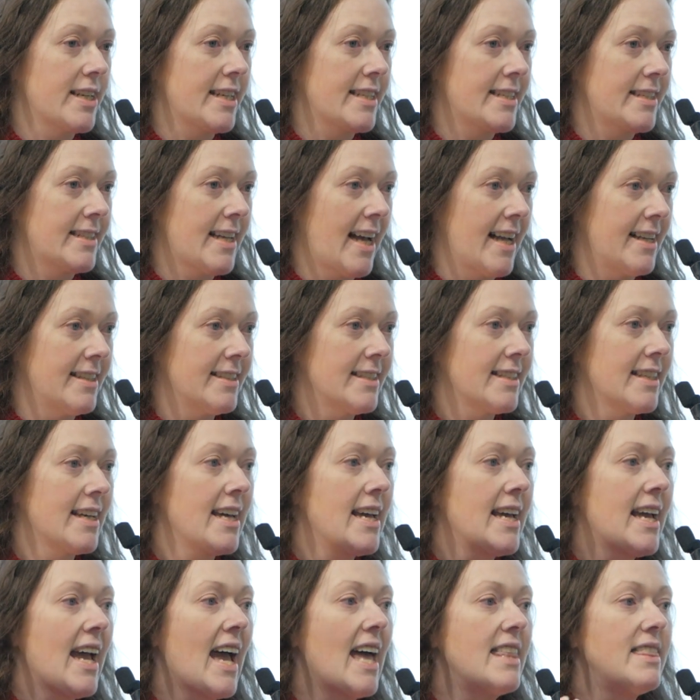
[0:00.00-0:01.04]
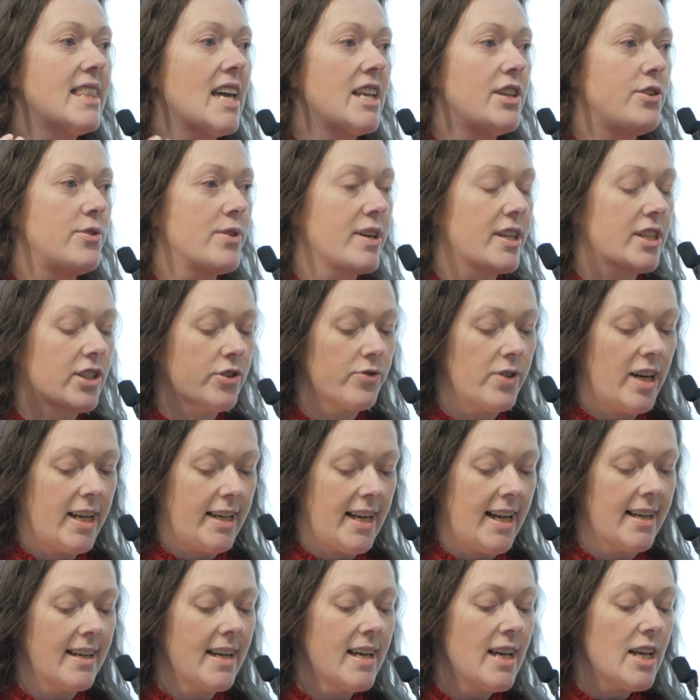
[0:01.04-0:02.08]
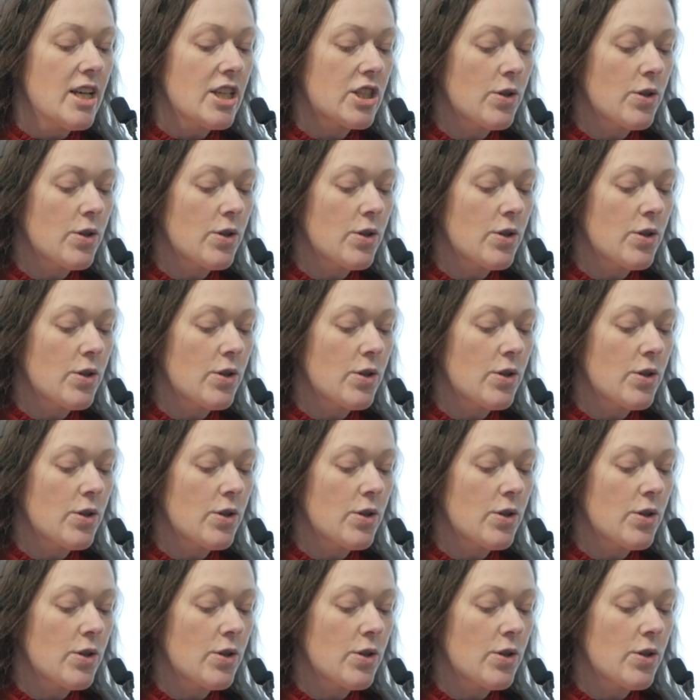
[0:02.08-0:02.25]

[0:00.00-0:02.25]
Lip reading: extent, and then you excrete it.